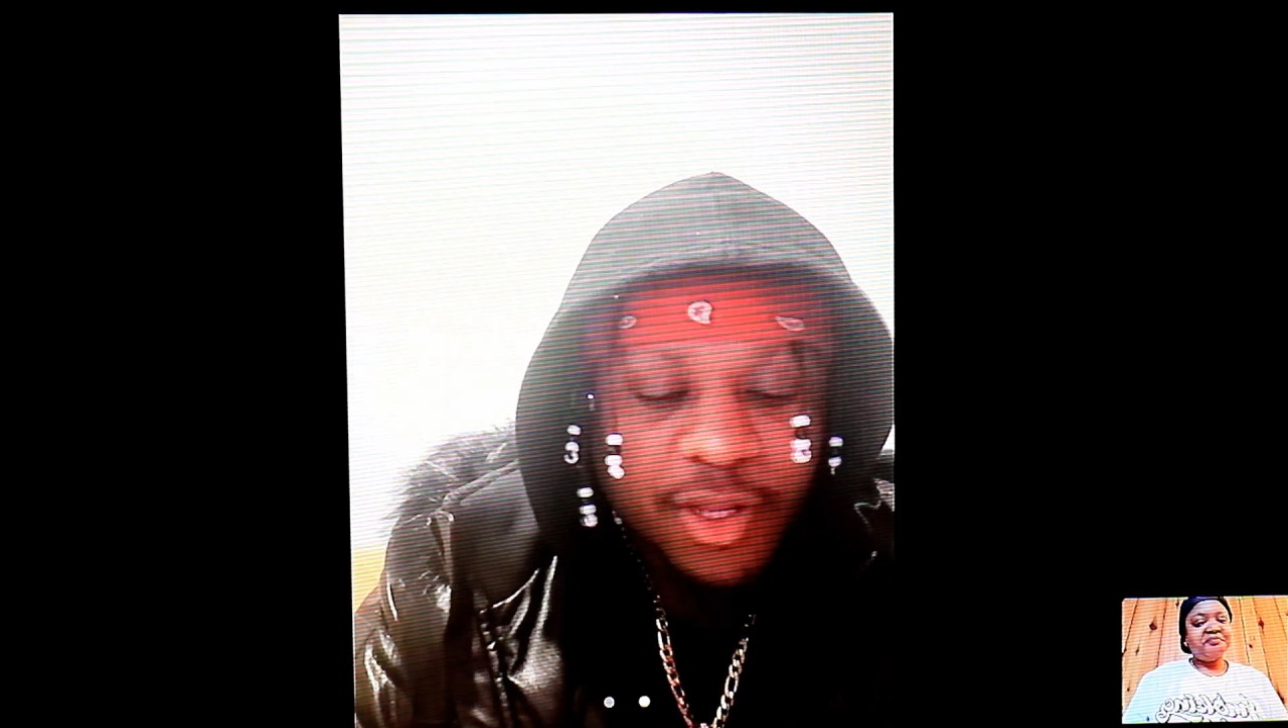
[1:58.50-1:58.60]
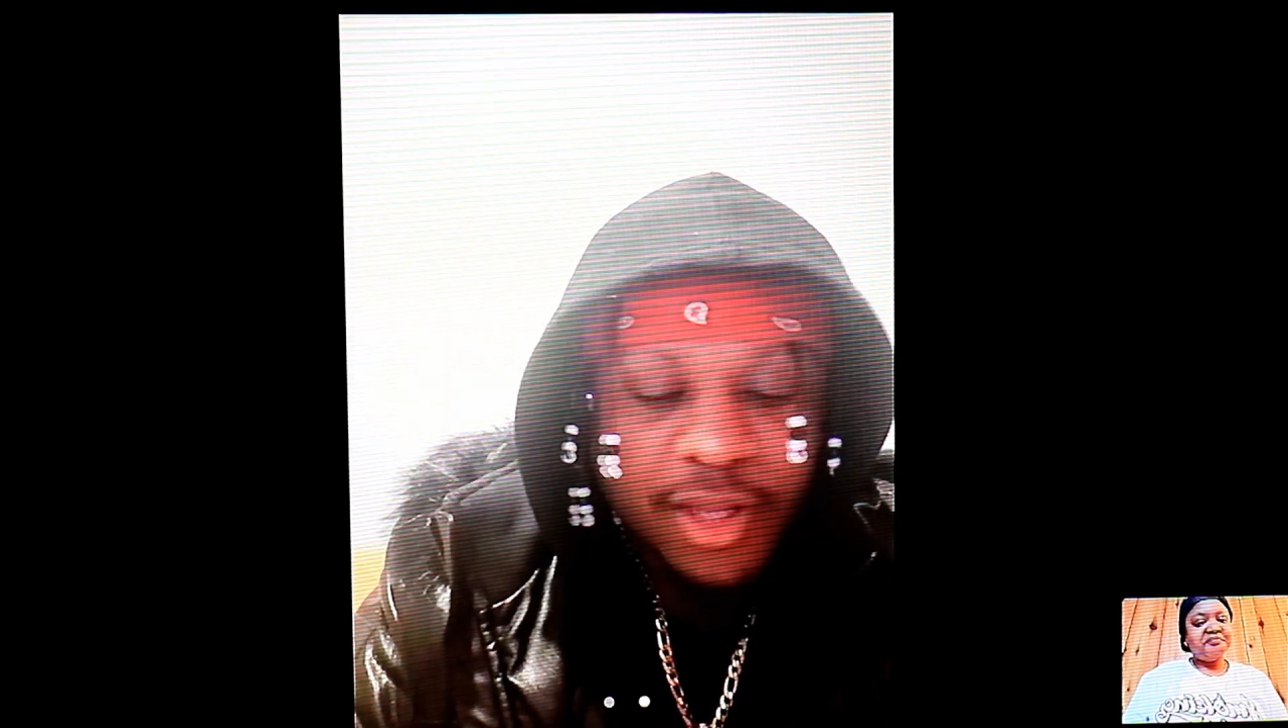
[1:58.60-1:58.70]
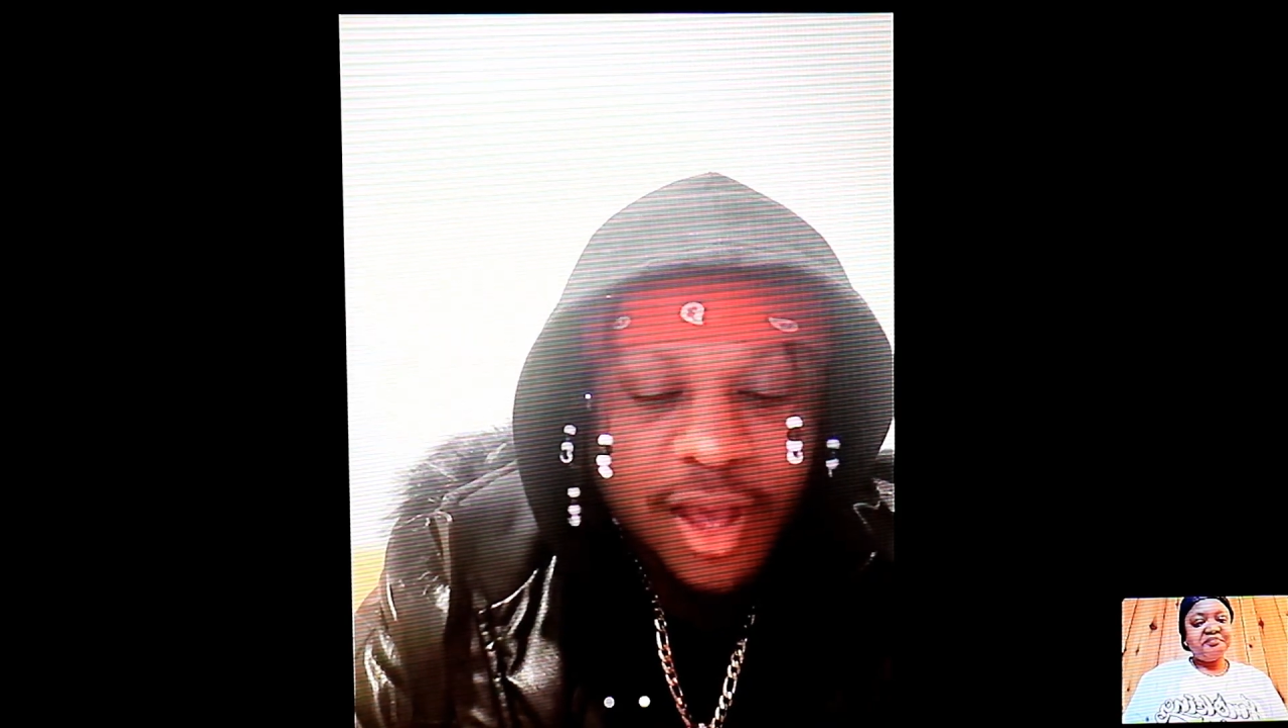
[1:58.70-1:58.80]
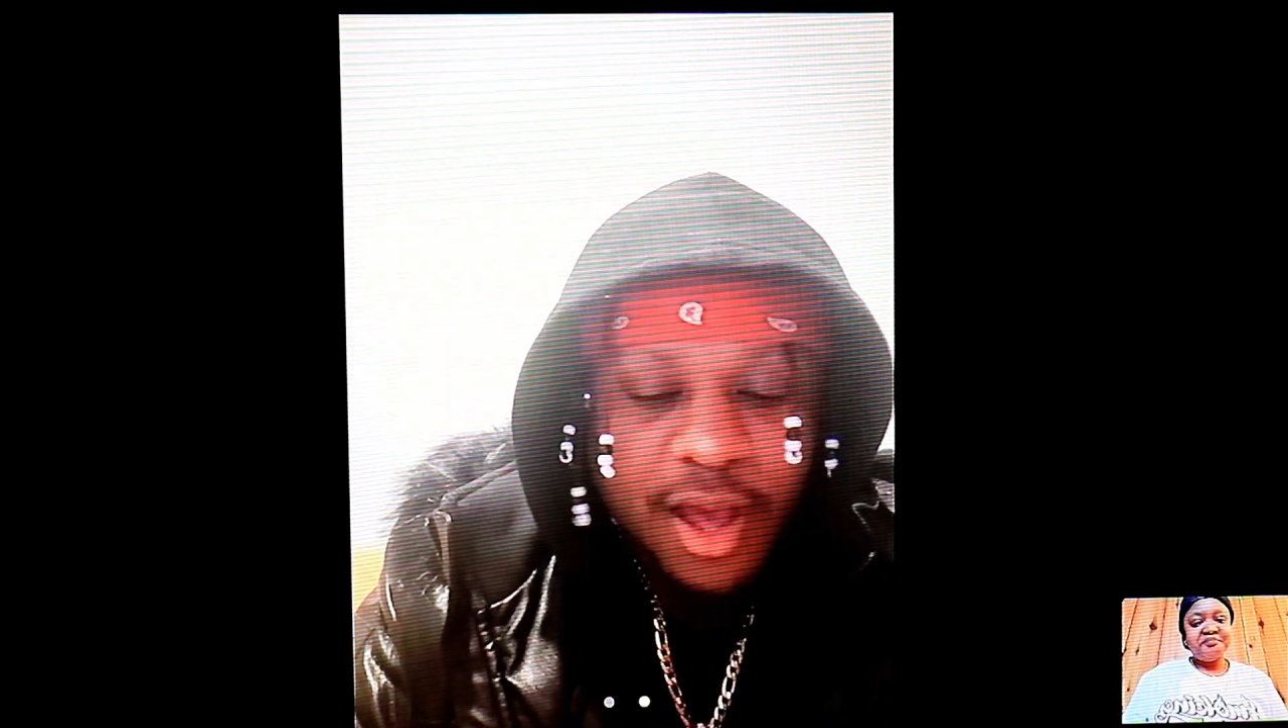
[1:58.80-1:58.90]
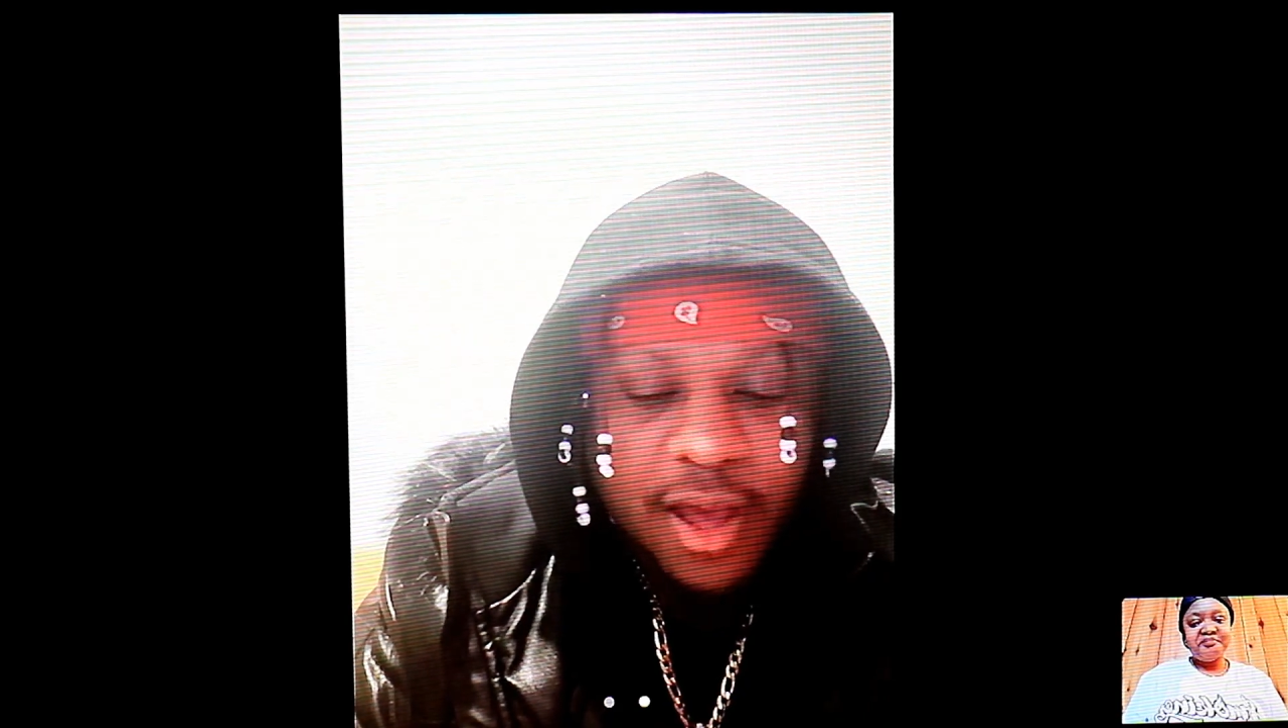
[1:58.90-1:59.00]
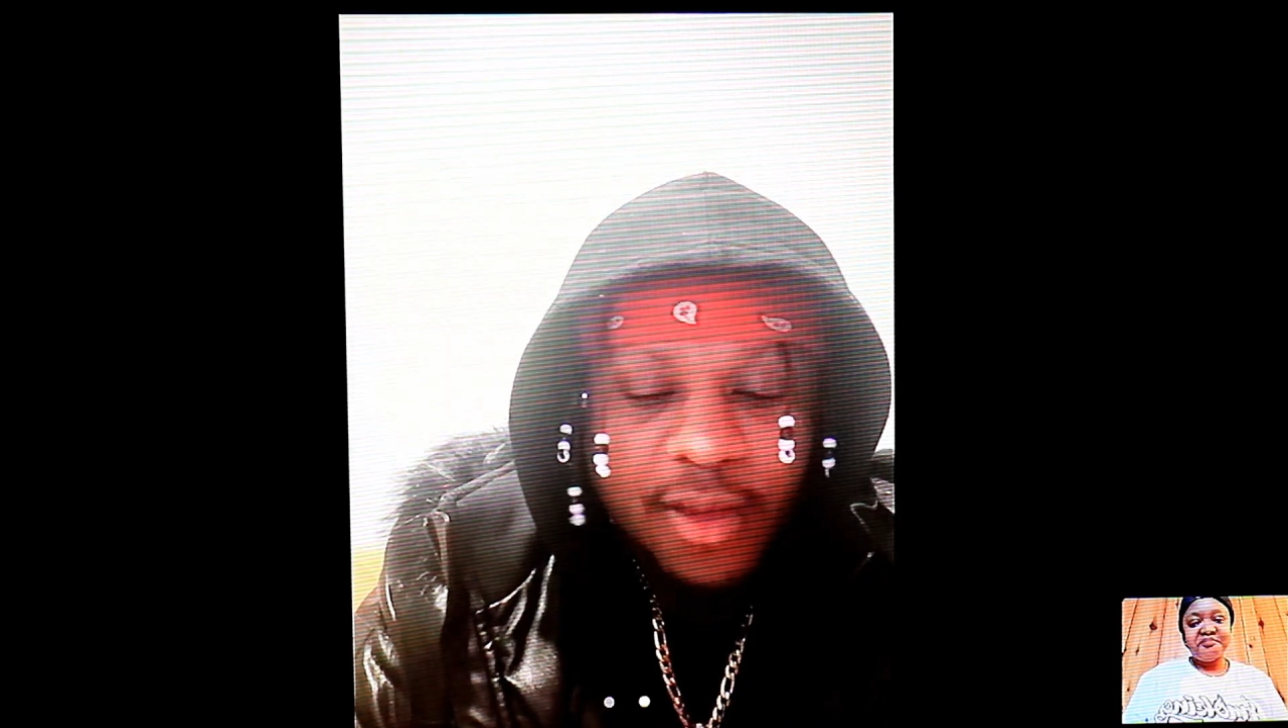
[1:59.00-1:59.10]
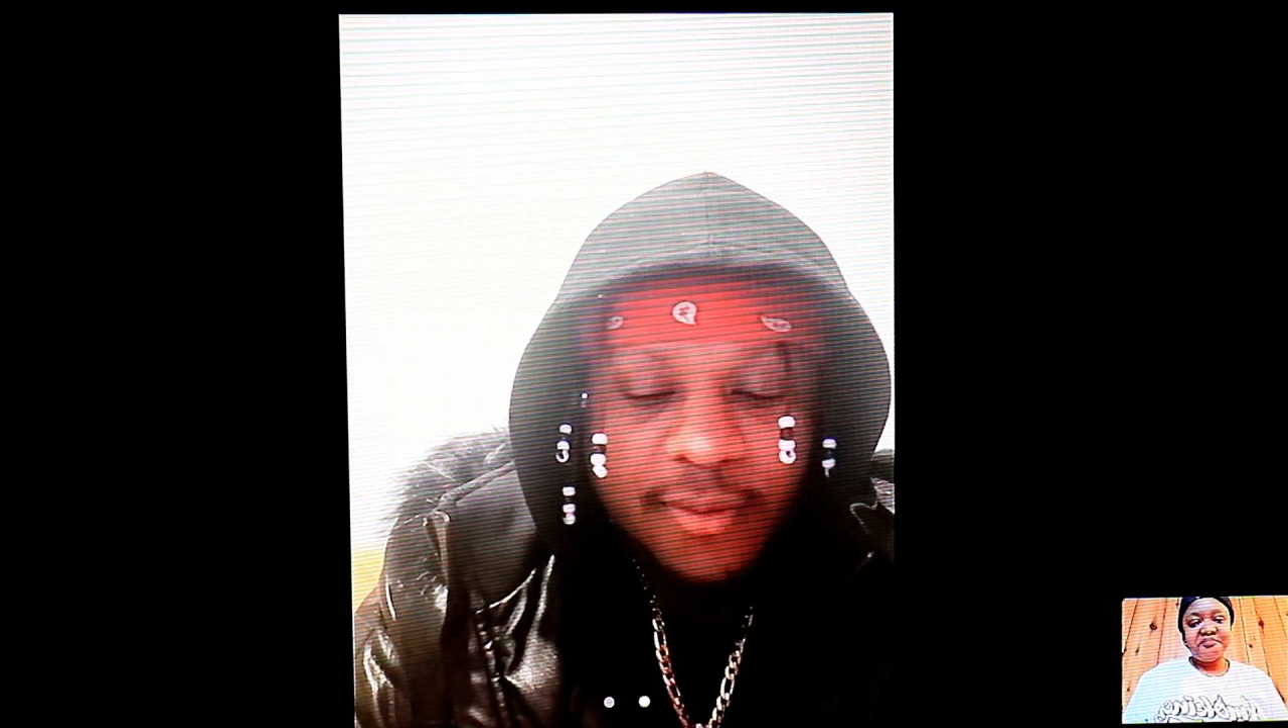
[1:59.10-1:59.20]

really,